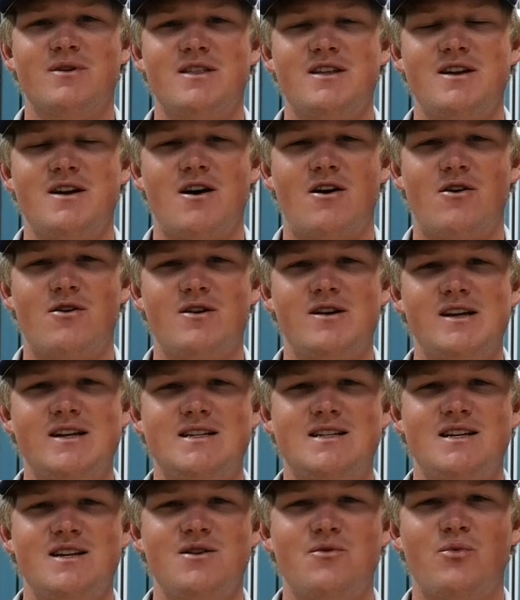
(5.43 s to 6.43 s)
the
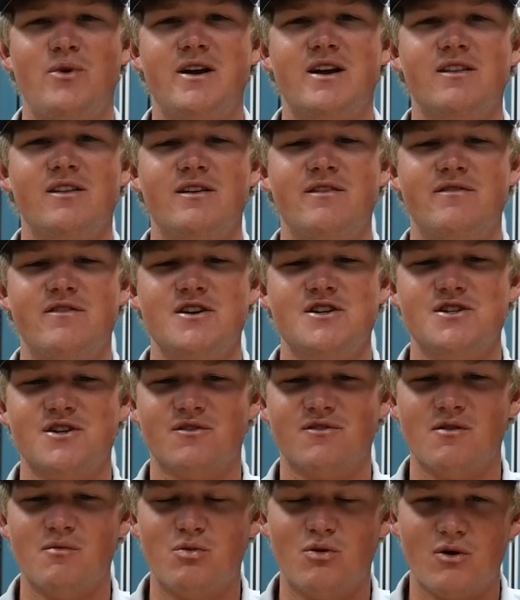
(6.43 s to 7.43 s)
RDT Weekly
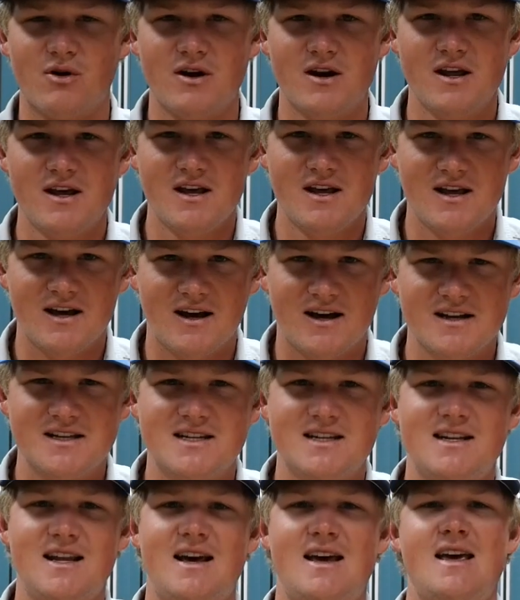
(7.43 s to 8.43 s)
Fishing Report.
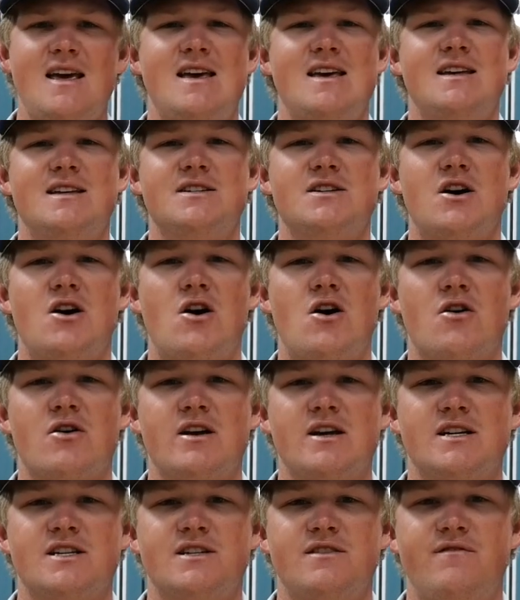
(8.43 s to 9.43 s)
Today is
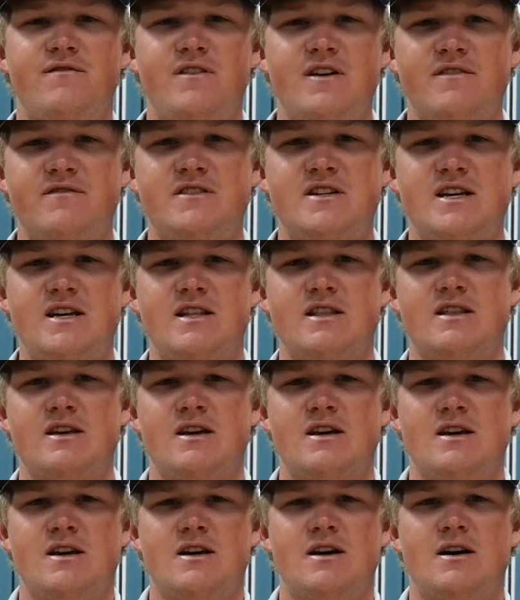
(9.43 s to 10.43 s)
August
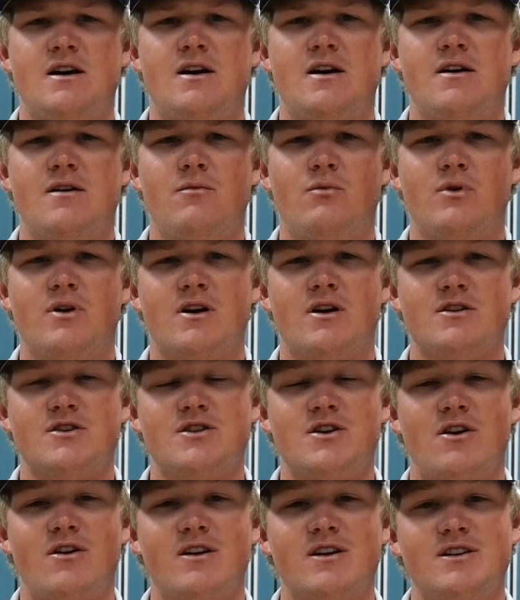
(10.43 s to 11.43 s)
15th. We are
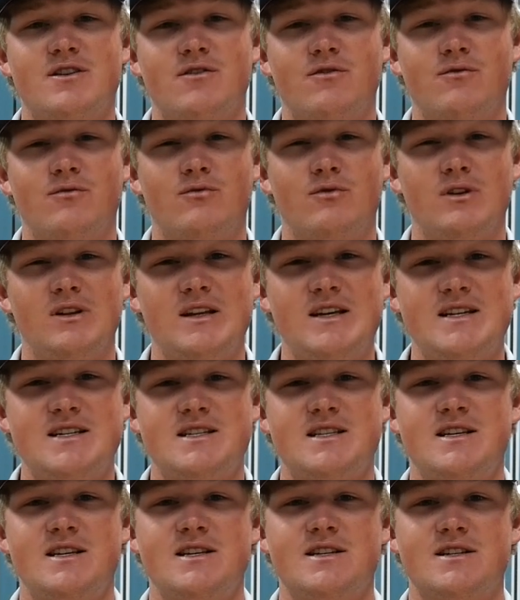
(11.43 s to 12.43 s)
starting to
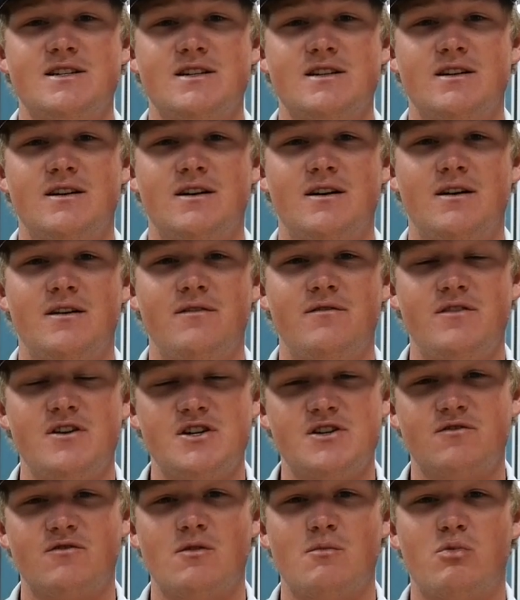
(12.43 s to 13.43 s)
release these
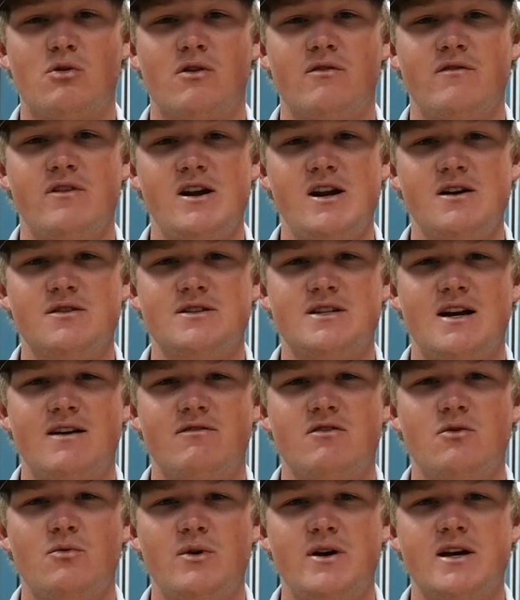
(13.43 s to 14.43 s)
fishing report videos
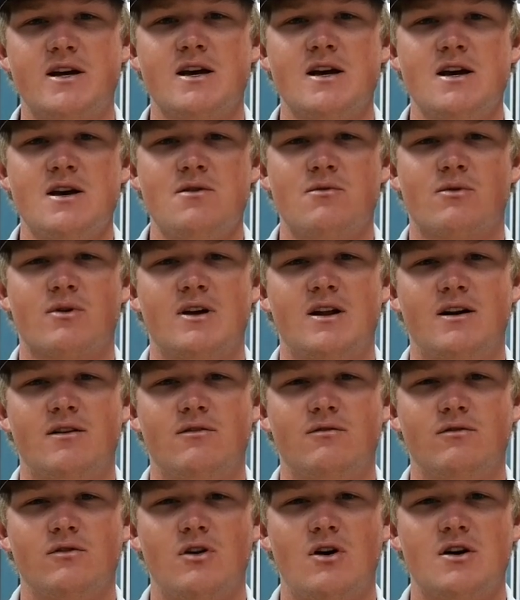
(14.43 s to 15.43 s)
every week. We're
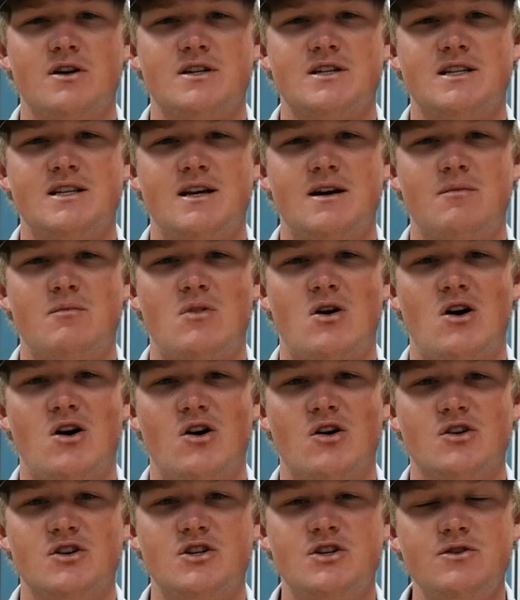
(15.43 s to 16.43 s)
going to launch them
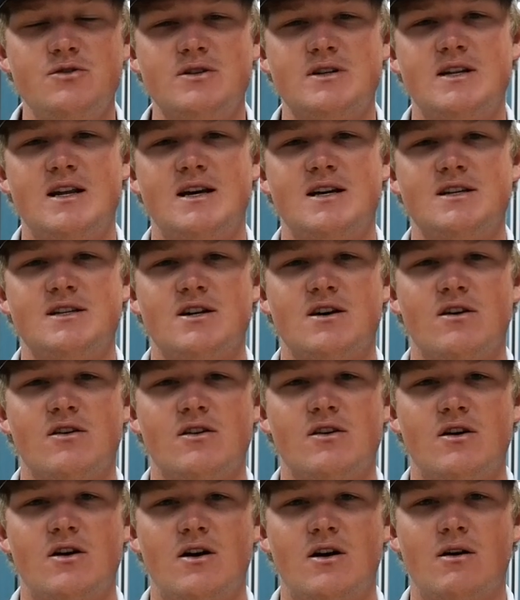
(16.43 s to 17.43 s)
on Tuesdays
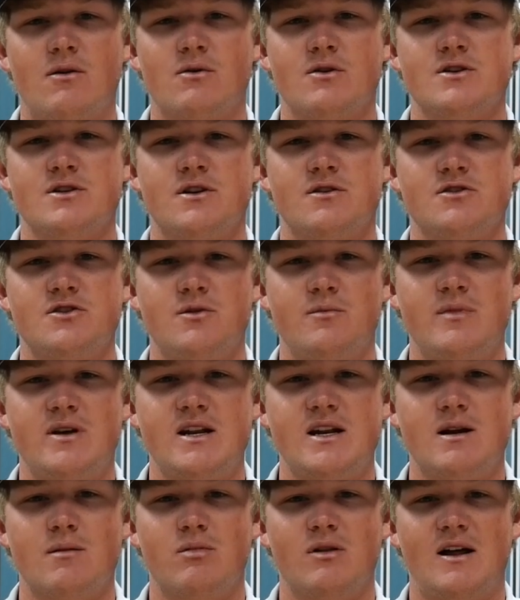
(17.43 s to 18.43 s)
on our social
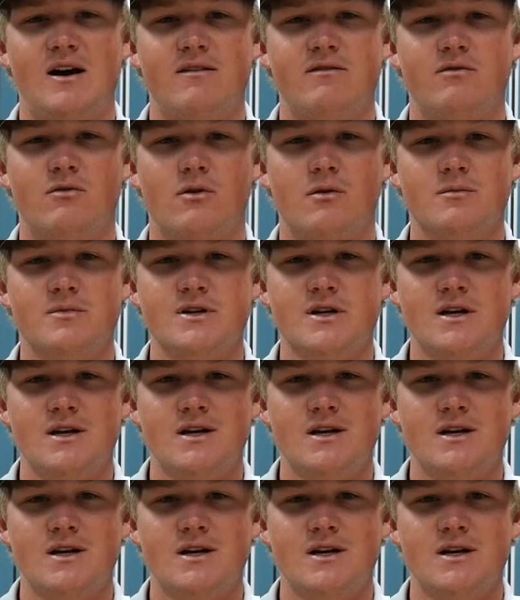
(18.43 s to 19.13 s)
media platforms.